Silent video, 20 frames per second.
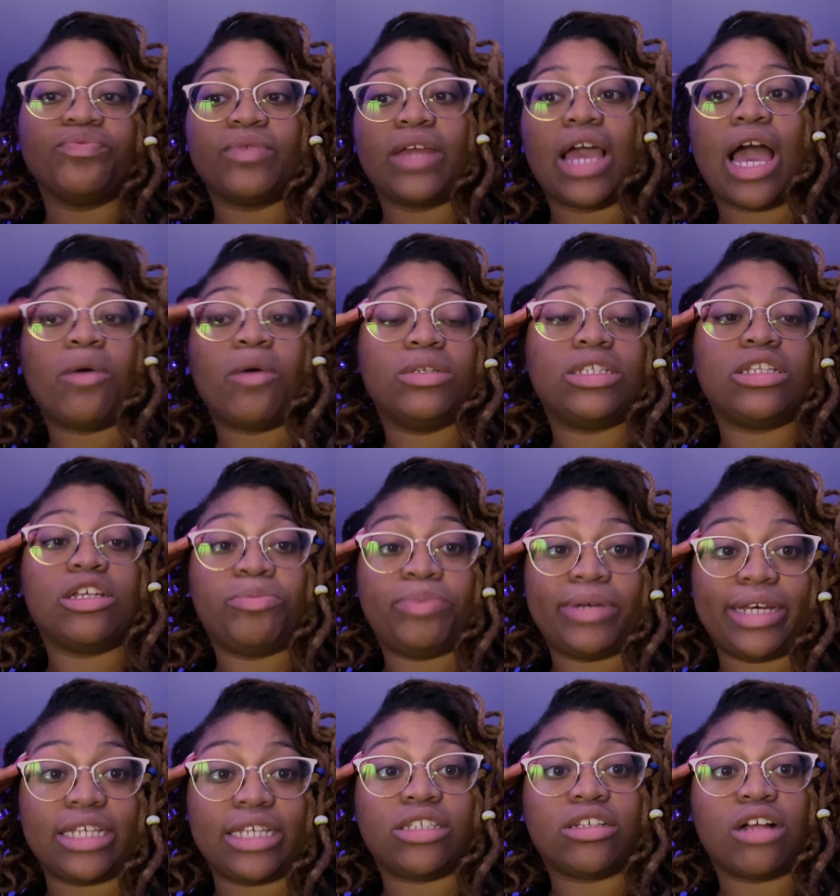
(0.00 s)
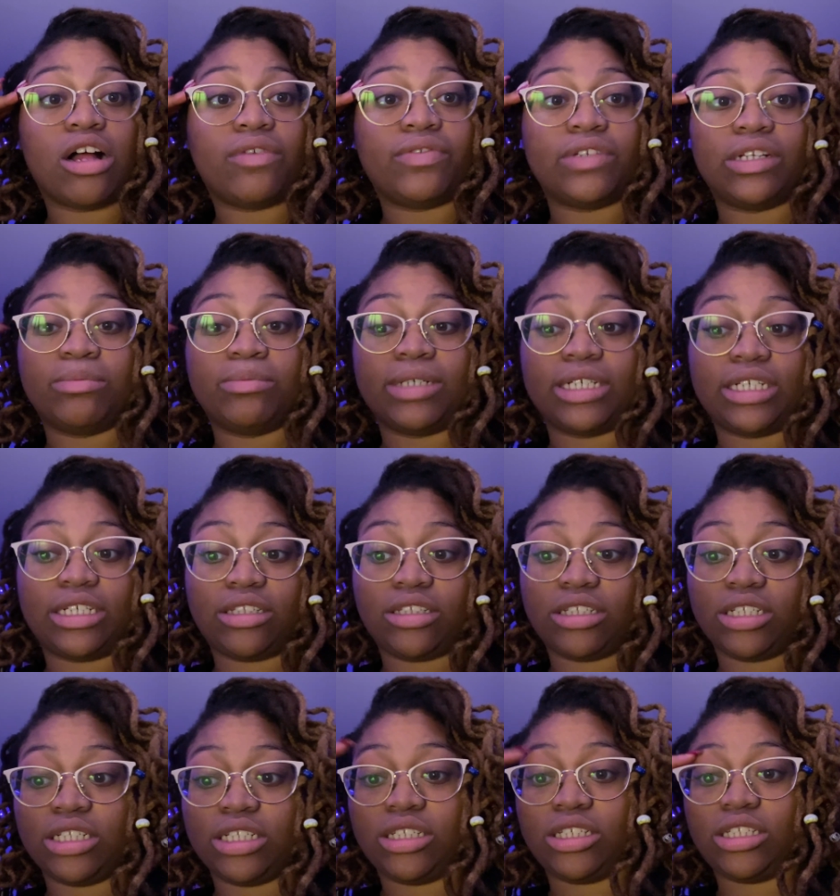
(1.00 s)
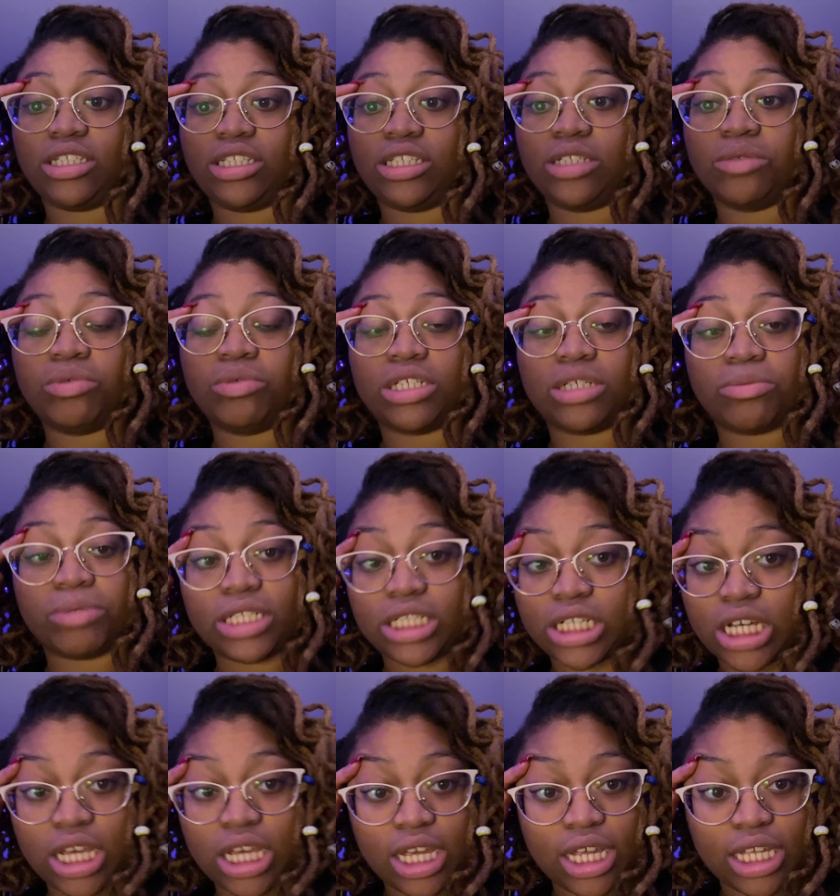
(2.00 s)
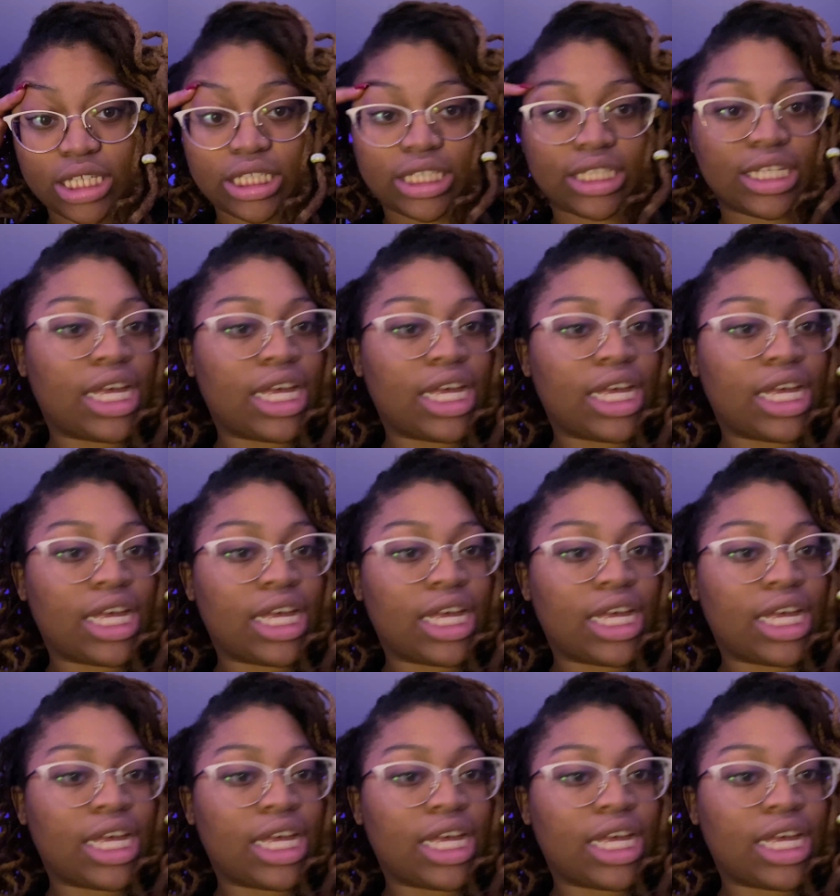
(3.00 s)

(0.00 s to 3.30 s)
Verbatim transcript: I was a little pissed off in the bus because there was a bunch of kids